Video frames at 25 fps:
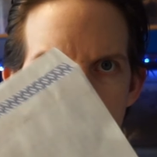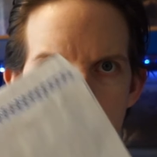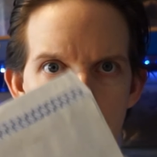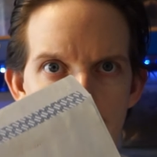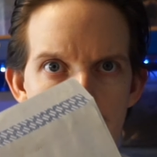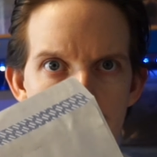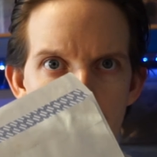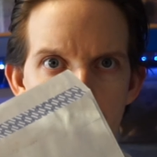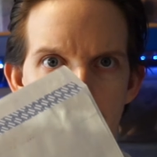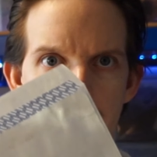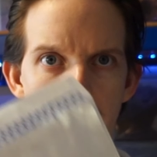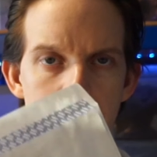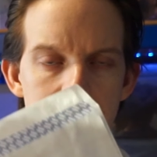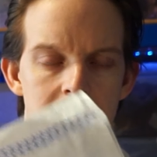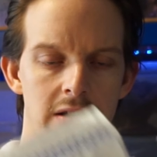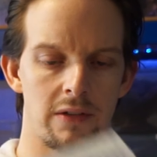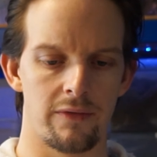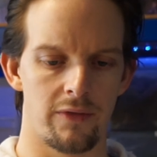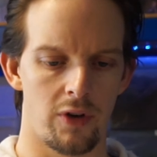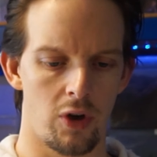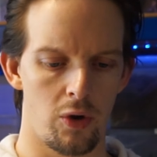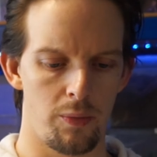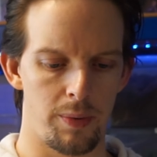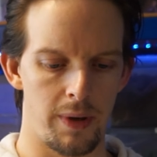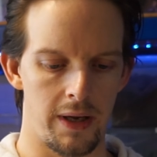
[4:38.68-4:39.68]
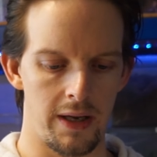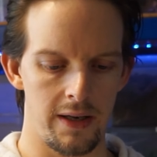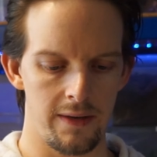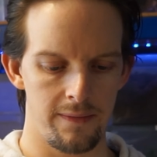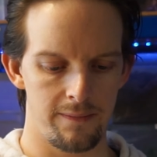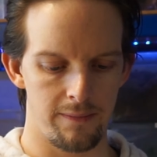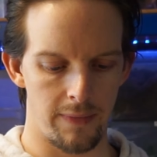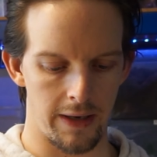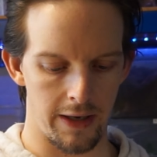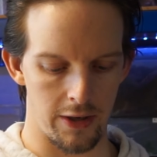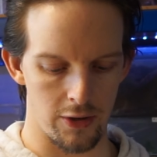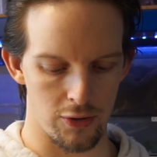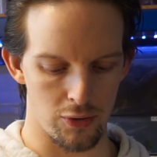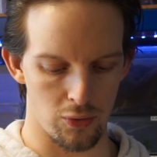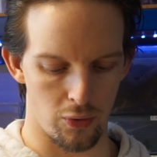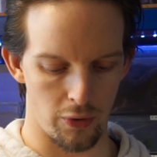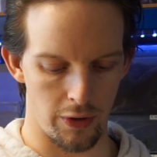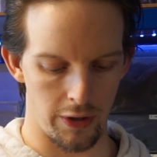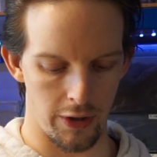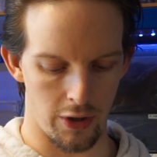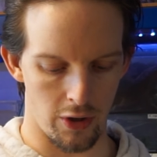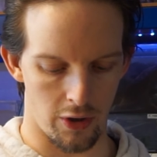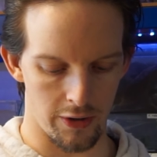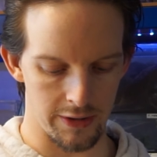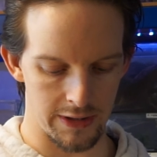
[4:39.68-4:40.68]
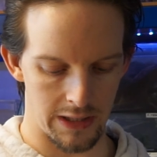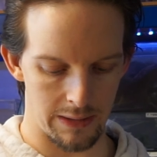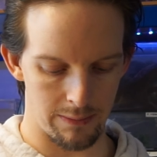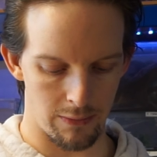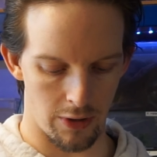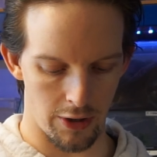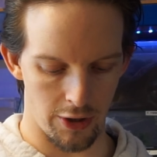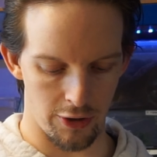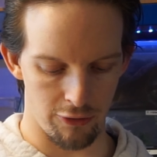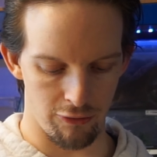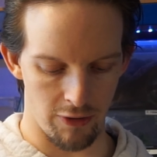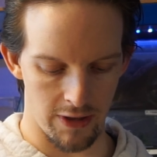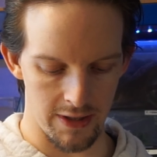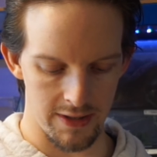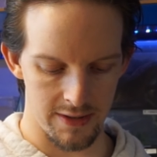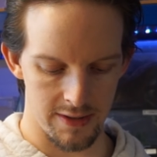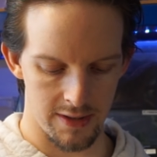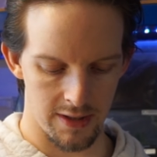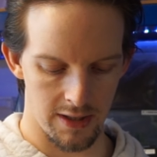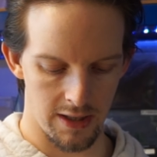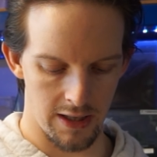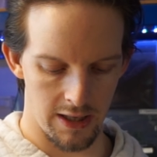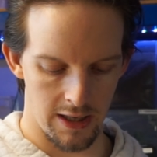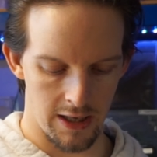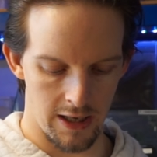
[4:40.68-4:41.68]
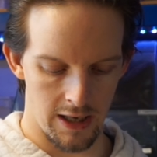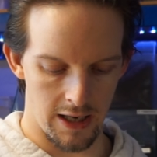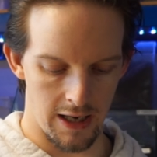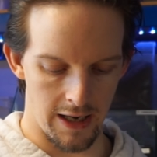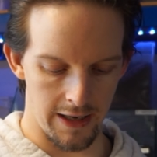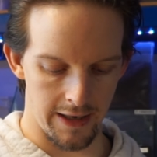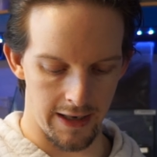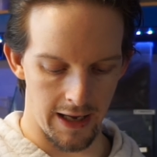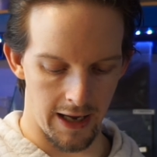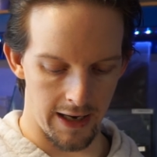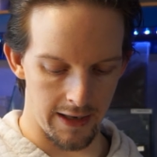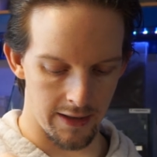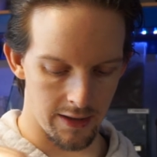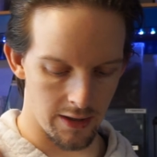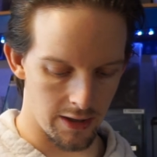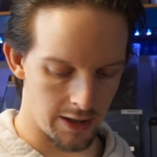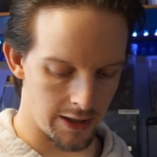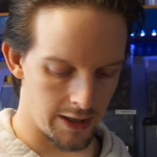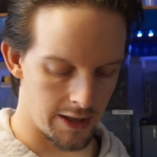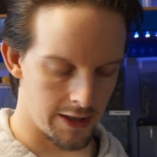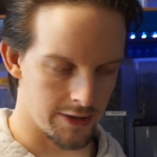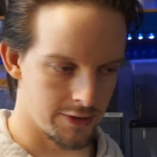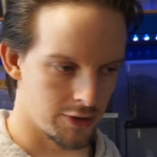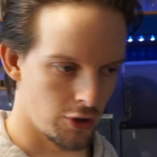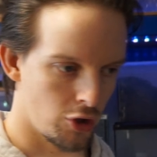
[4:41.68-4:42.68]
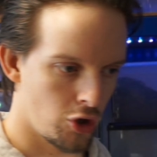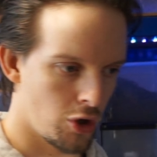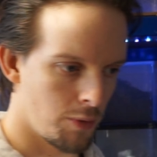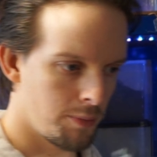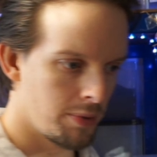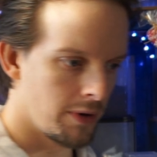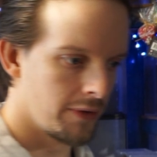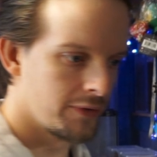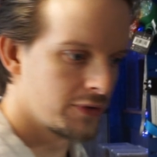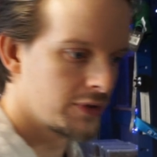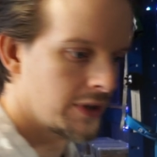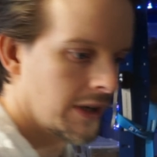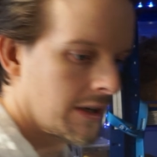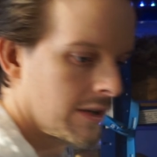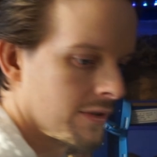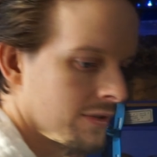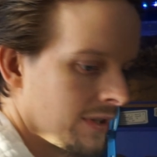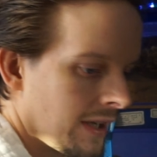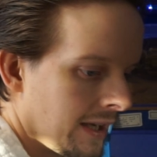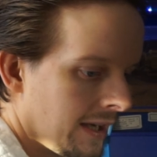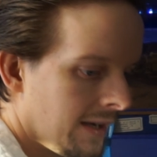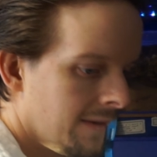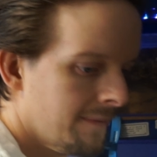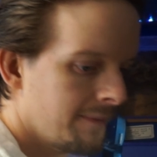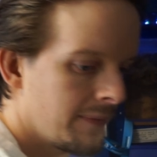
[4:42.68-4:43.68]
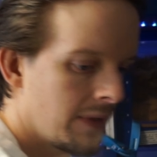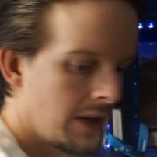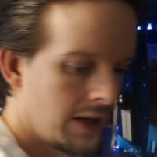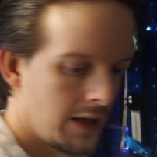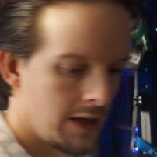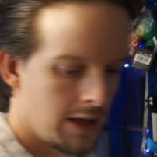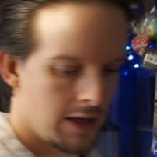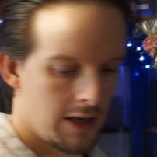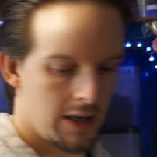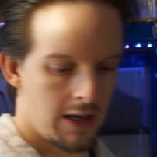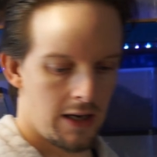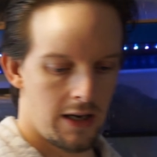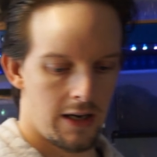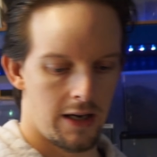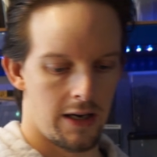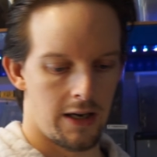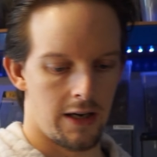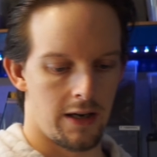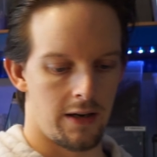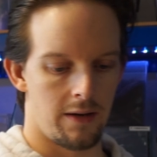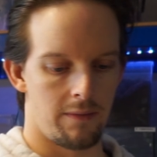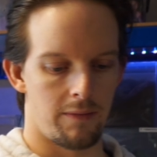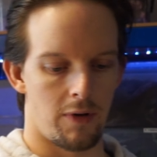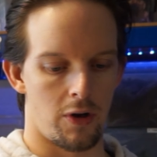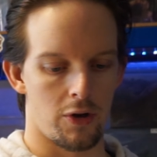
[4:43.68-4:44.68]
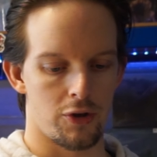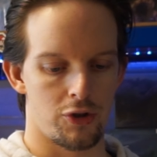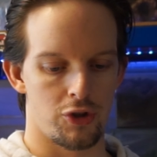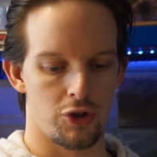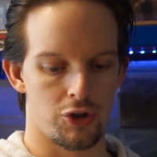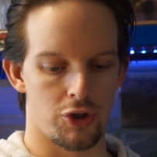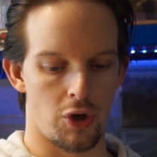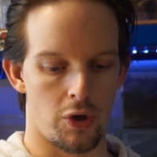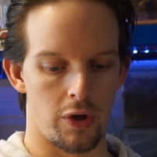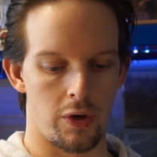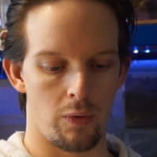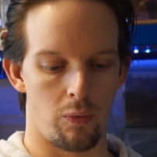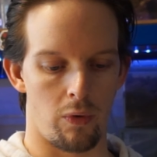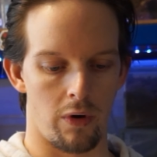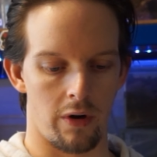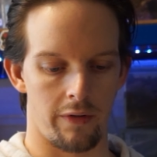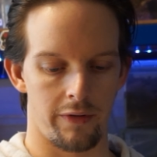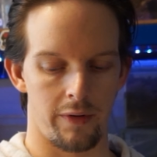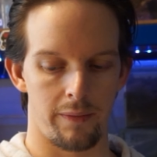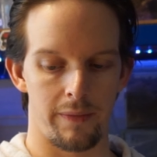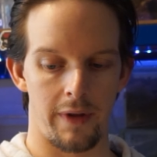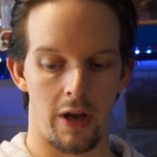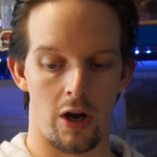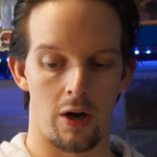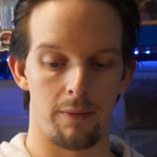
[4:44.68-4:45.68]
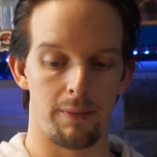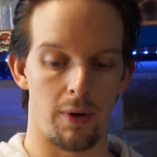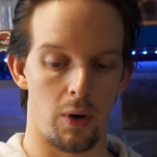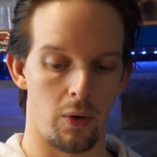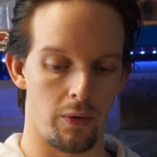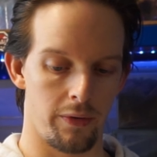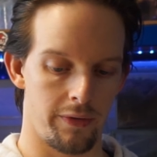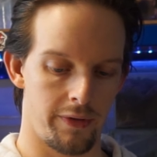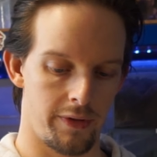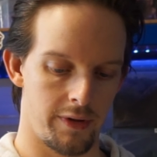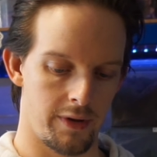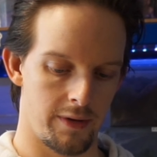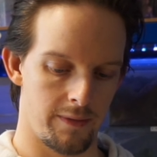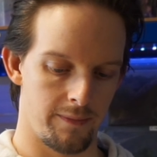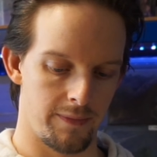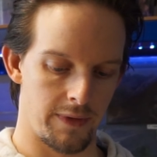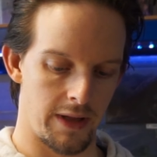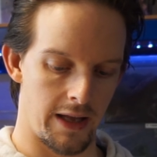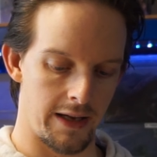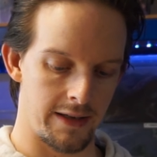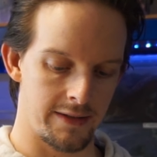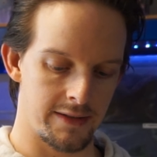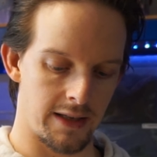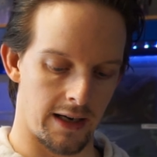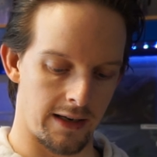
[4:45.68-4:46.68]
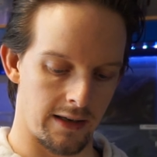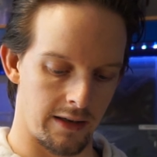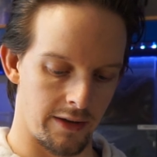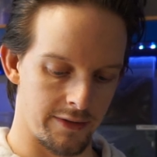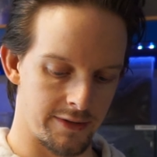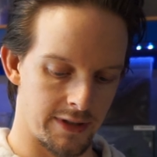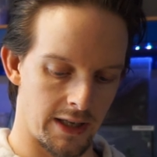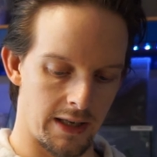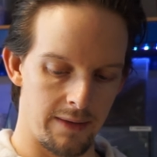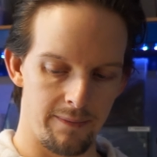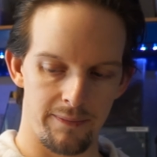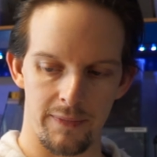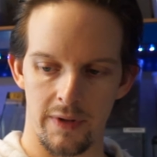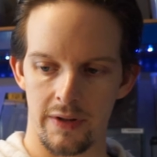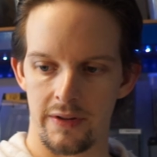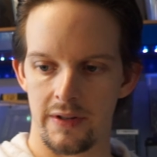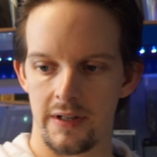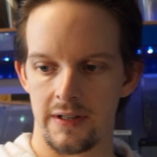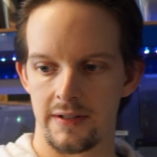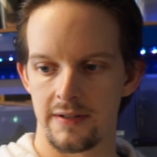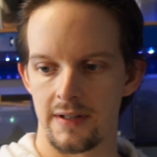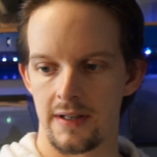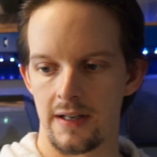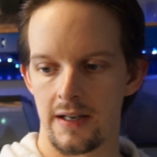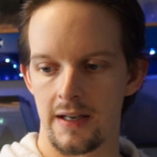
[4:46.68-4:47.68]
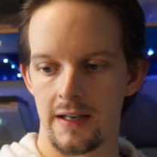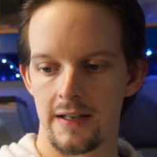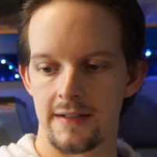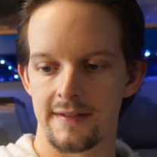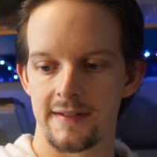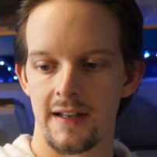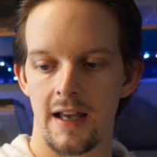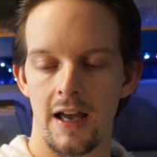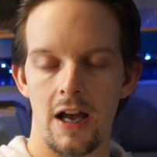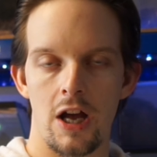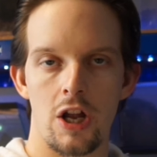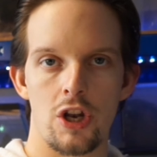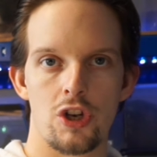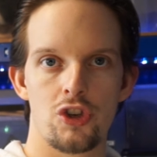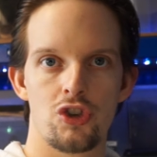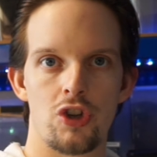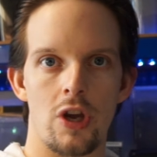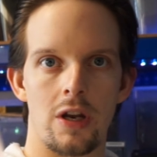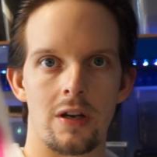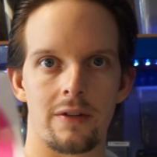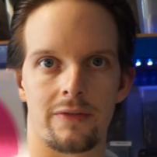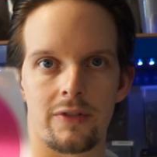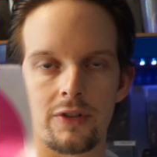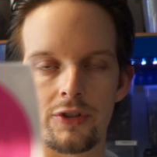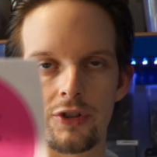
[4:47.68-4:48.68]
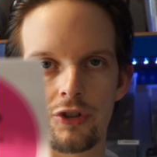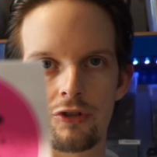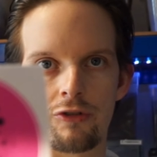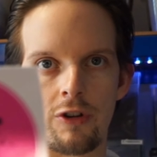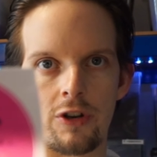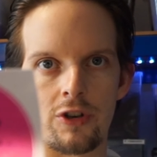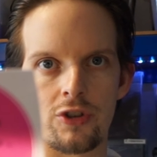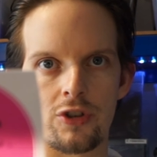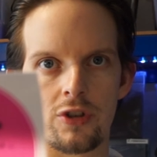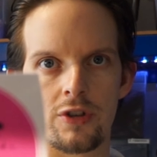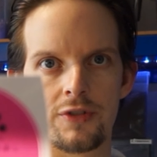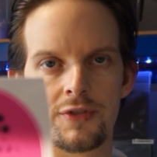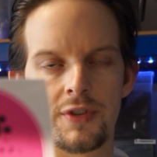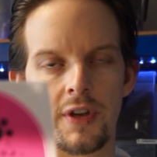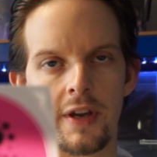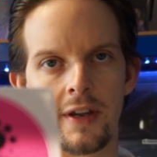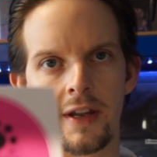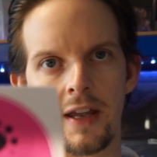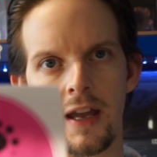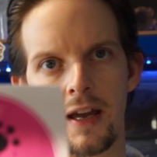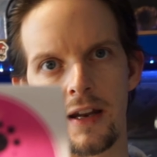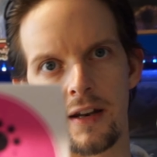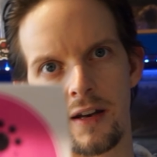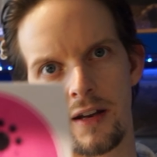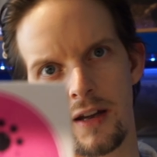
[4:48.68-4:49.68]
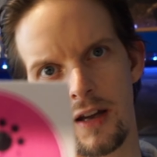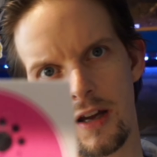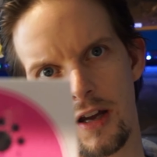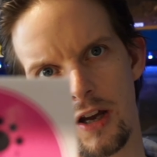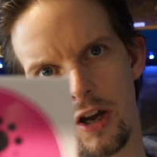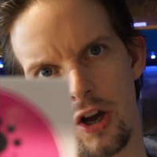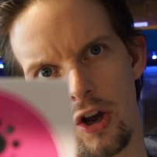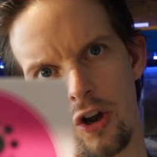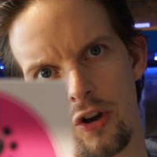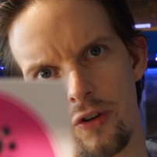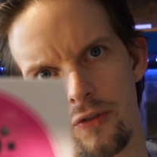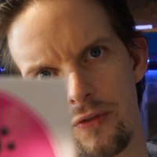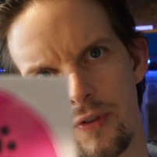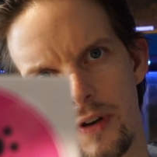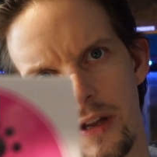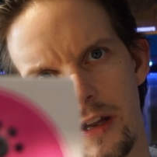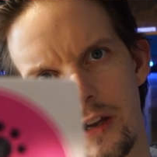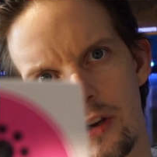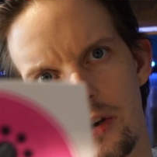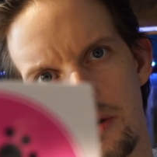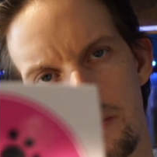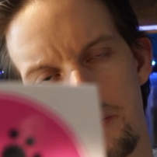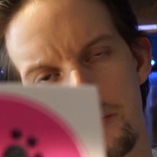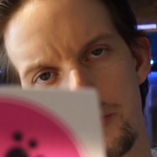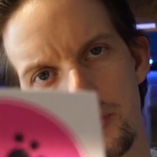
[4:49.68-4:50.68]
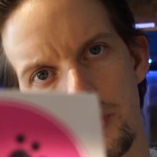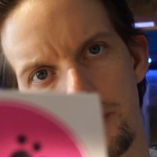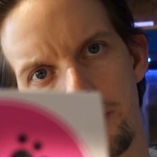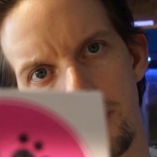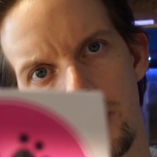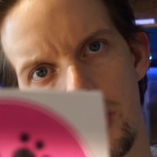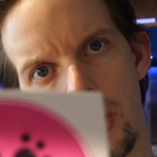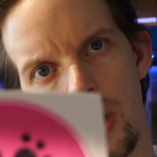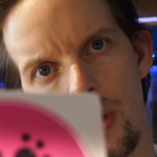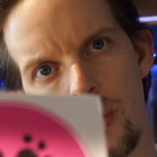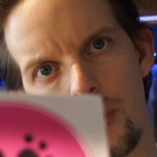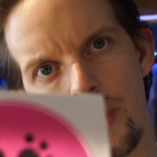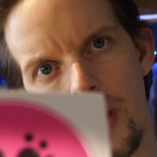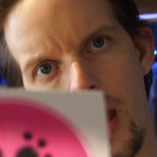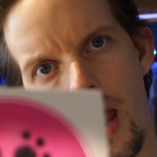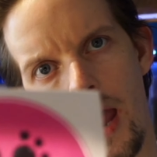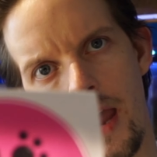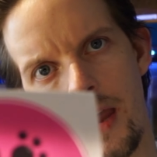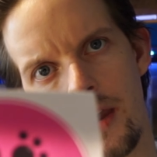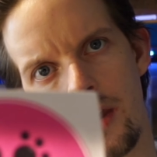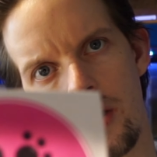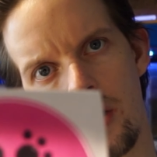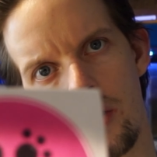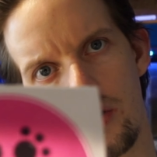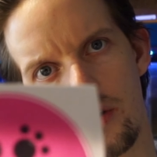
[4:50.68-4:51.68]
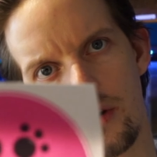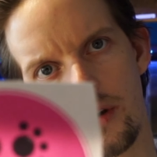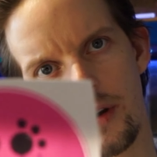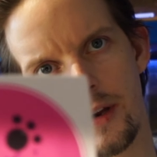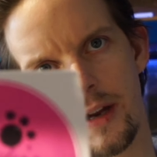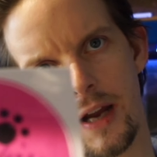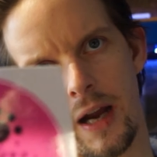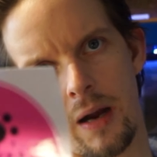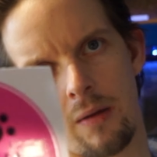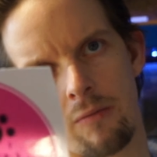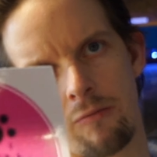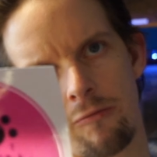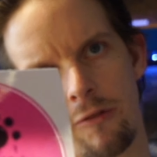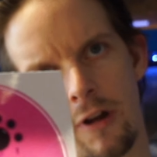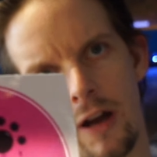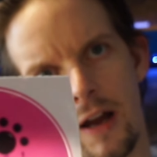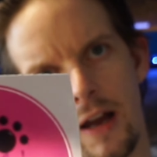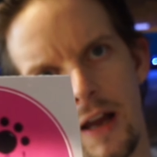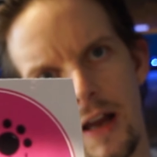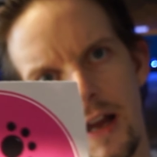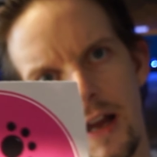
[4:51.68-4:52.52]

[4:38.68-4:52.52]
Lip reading: So the next envelope here, making sure you can't see my address. Again, there's a couple of stickers here. I'll just show you one of them. They are both exactly the same. And this is Jennifer's Tarantulas. Again, hopefully it comes up okay on camera.